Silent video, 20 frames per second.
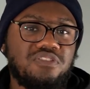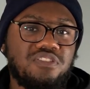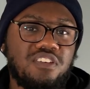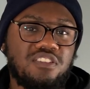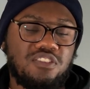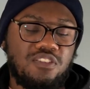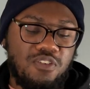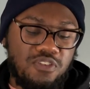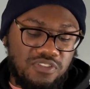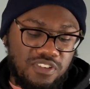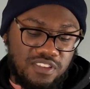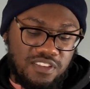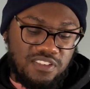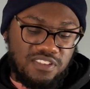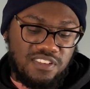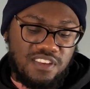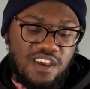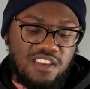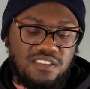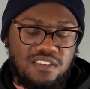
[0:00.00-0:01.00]
I thought it was like the
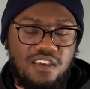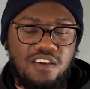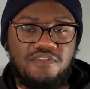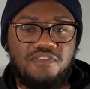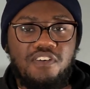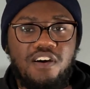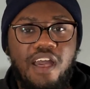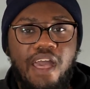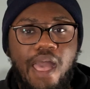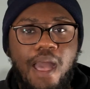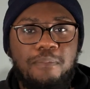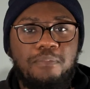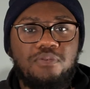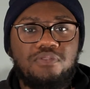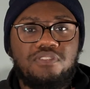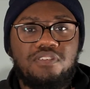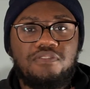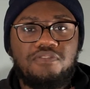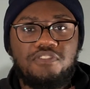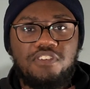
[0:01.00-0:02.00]
size of an Apple
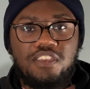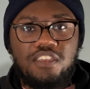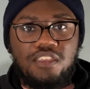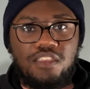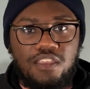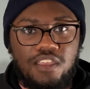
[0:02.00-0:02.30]
TV.